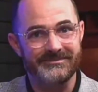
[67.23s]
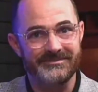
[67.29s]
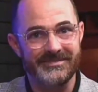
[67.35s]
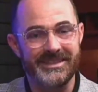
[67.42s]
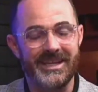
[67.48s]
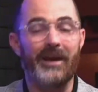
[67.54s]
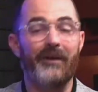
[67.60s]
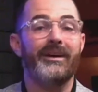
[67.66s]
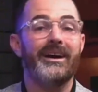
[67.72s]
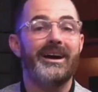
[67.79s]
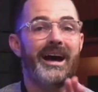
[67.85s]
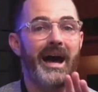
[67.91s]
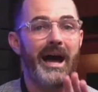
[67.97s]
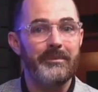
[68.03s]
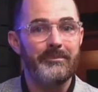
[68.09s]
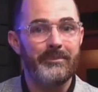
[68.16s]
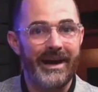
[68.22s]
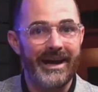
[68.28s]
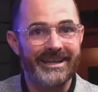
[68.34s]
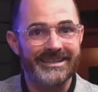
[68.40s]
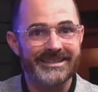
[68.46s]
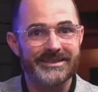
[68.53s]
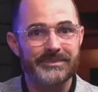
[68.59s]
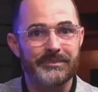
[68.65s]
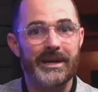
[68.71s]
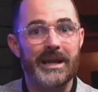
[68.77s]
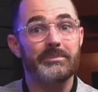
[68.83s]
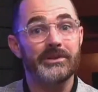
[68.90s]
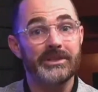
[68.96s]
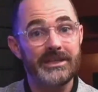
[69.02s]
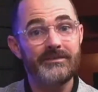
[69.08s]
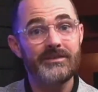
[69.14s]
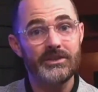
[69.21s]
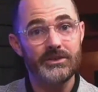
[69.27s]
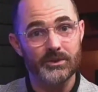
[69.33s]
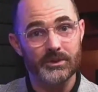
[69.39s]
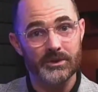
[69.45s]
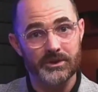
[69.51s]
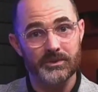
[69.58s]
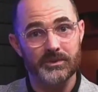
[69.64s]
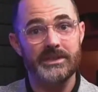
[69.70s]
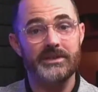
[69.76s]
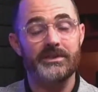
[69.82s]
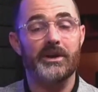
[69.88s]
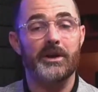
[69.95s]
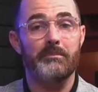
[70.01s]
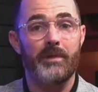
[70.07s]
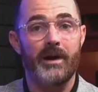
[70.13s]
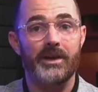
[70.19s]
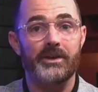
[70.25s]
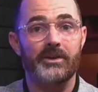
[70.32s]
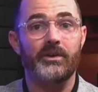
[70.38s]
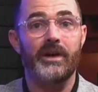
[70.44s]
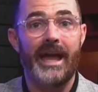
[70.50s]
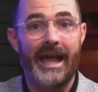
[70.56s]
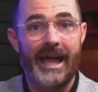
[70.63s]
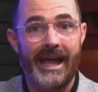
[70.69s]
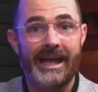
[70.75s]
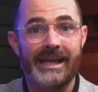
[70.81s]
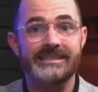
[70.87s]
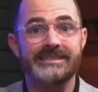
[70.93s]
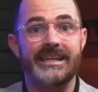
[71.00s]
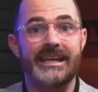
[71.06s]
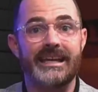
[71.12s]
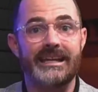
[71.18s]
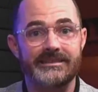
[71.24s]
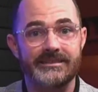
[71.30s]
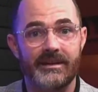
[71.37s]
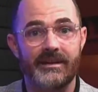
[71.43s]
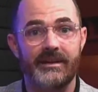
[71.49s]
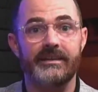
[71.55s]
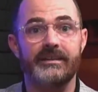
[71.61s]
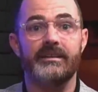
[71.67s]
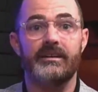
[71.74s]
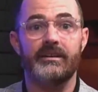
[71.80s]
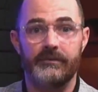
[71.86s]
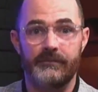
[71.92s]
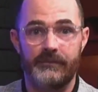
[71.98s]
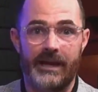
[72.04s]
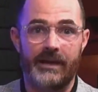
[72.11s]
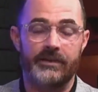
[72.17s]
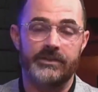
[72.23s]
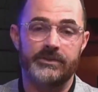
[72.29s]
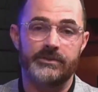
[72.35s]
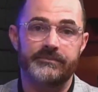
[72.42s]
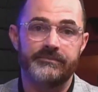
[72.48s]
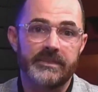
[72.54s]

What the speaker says: Now, I'm biased, but I believe that you'll agree that our model has a ton of value.